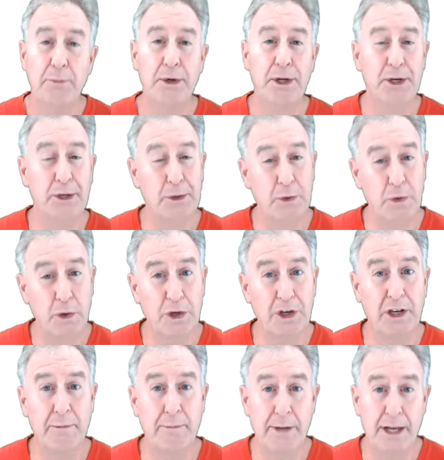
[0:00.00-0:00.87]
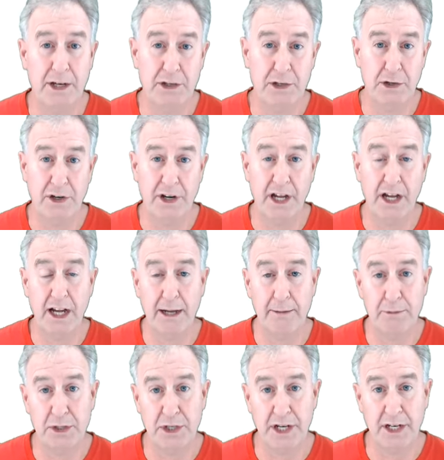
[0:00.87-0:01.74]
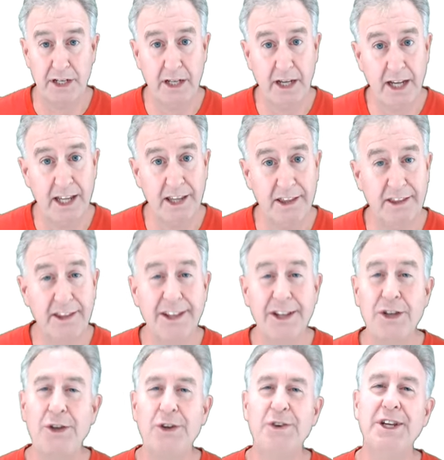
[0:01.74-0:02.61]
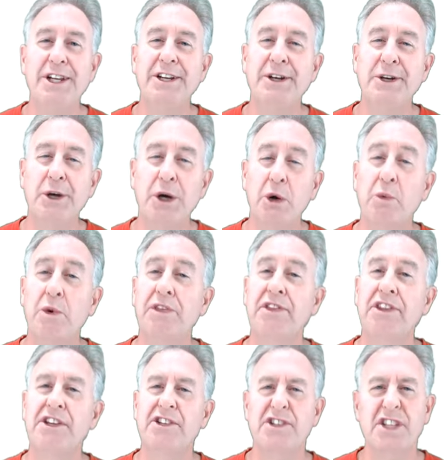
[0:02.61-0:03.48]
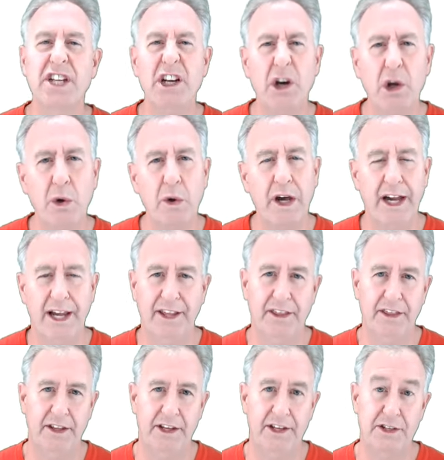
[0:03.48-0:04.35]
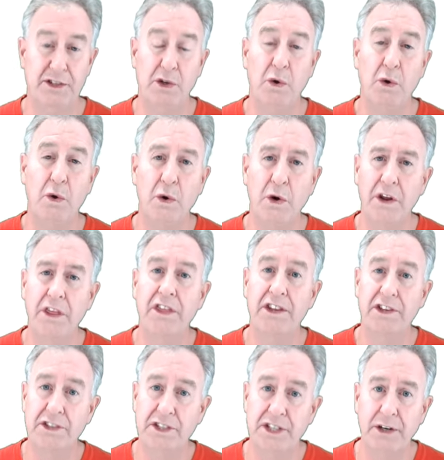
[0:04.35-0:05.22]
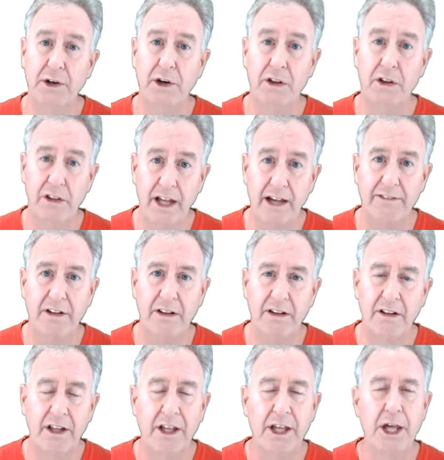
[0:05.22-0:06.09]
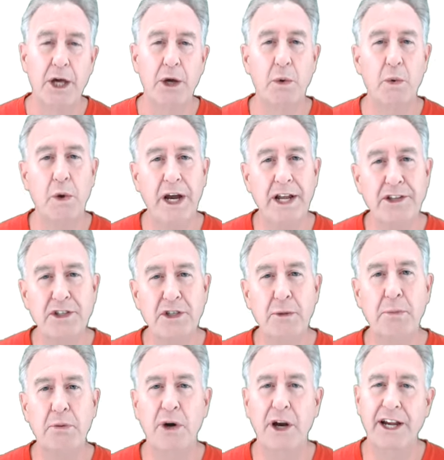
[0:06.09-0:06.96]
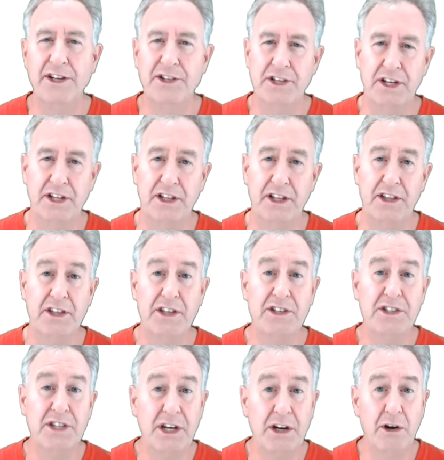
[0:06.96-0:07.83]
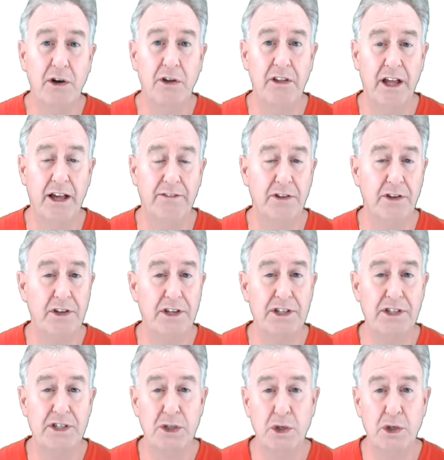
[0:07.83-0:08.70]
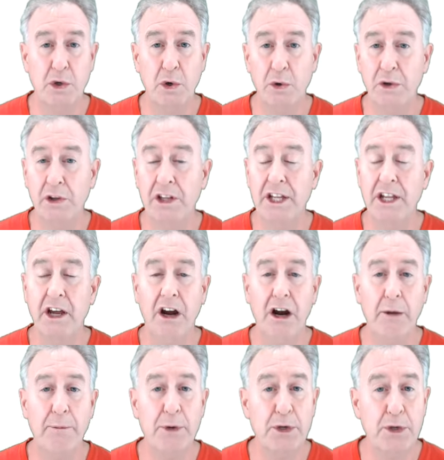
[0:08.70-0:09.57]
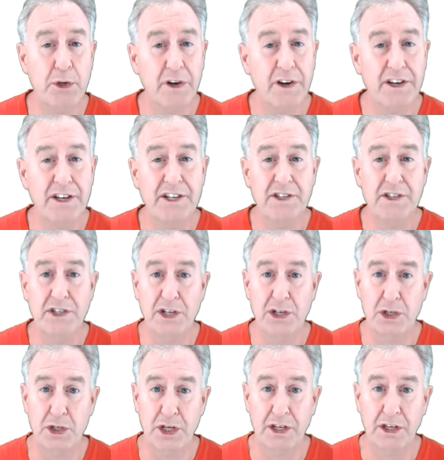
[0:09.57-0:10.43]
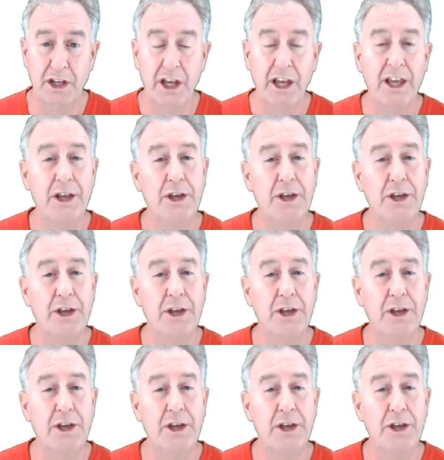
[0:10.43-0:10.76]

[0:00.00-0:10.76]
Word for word: But in order to measure an object height, you need to know what the zero height is, or the zero level. Quite surprisingly, the zero level is a totally arbitrary decision.